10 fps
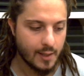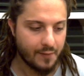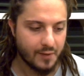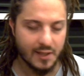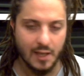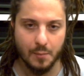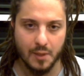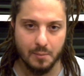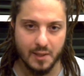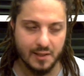Every time
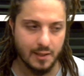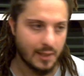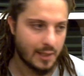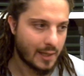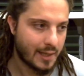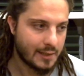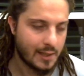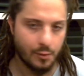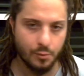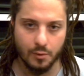I basically lie
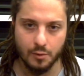down,